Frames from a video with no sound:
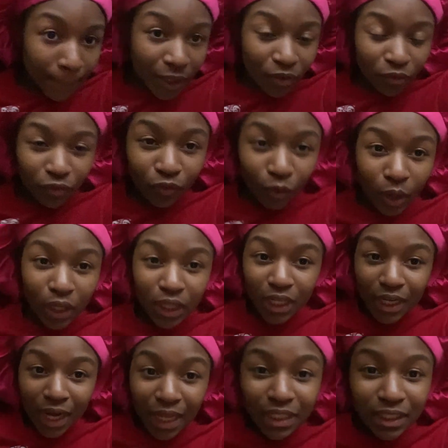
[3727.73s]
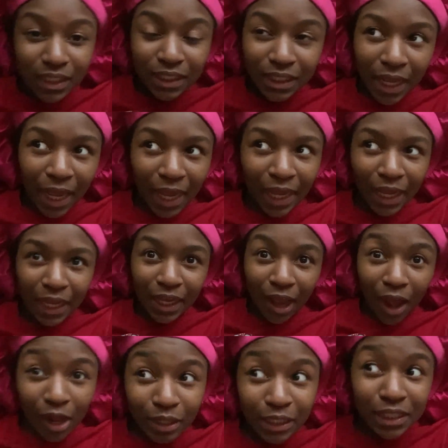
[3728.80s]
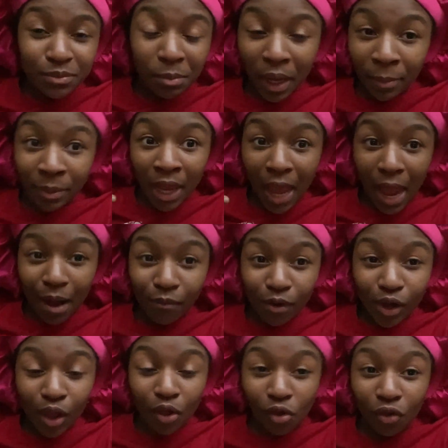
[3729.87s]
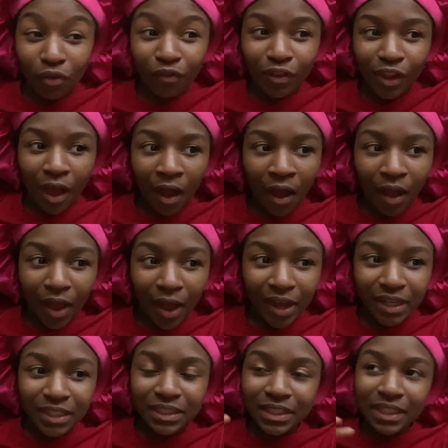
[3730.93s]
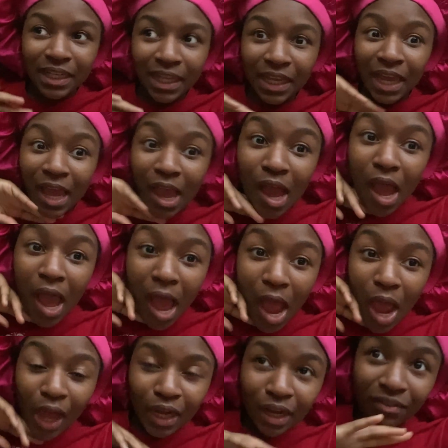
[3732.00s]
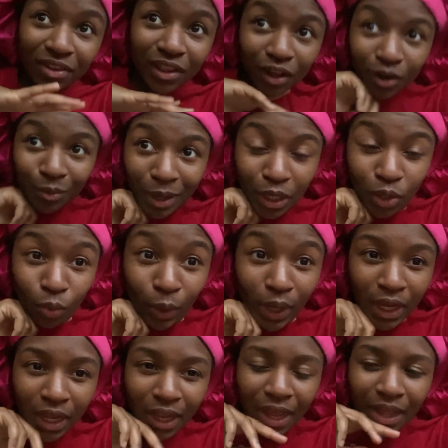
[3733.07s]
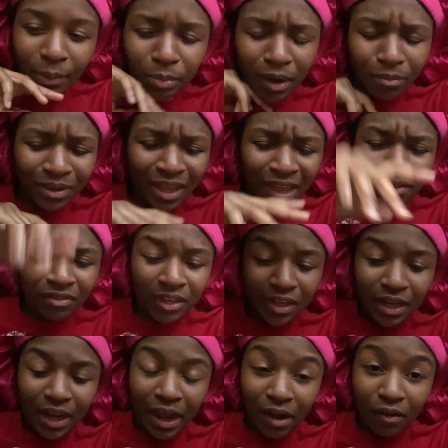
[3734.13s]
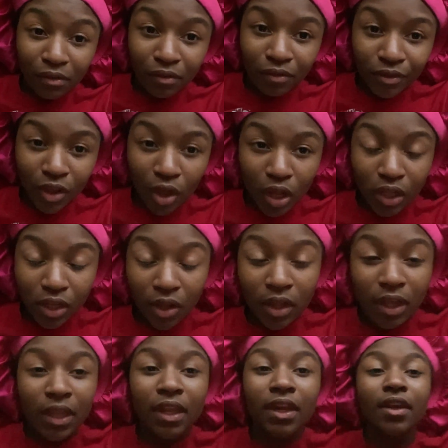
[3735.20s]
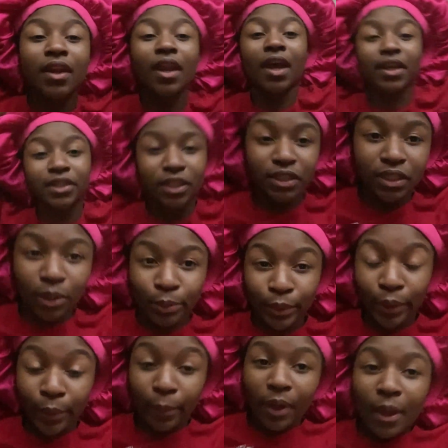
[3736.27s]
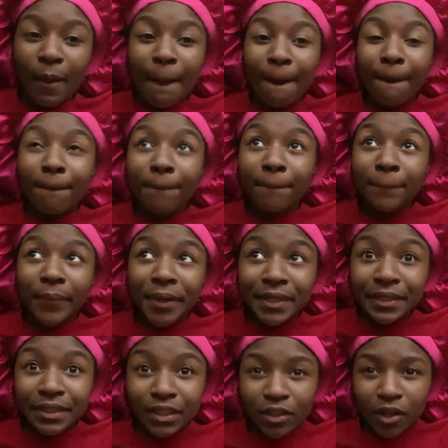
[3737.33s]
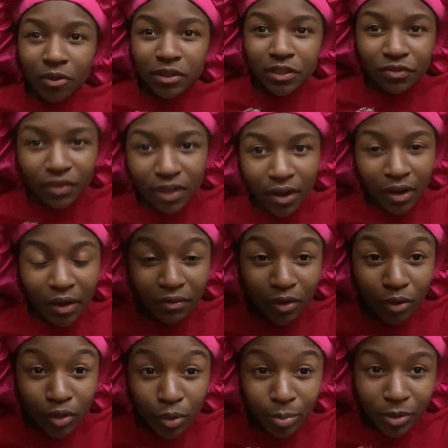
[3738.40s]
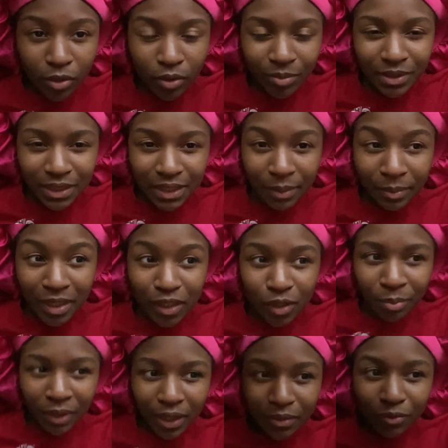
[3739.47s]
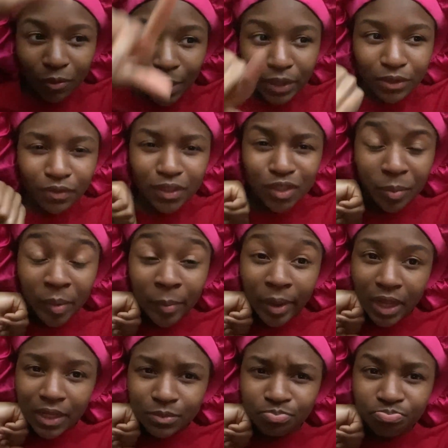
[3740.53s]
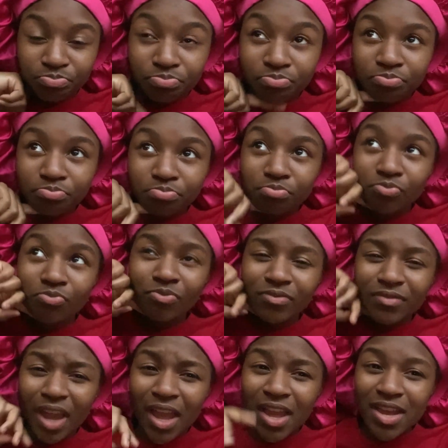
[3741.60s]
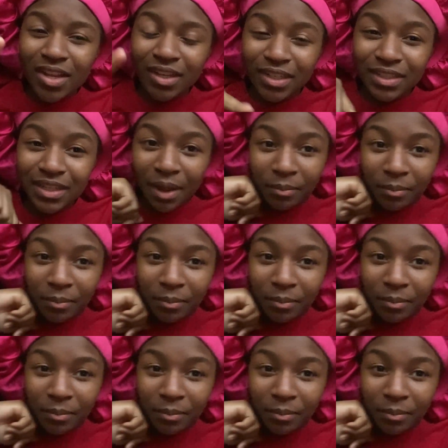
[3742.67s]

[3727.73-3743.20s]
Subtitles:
Before the next day, y'all, this might be an hour long vlog, honestly. I never thought about doing, I probably have done an hour vlog long, and I just don't know. But the longest video I ever uploaded was 10 minutes. But why special my mind? This not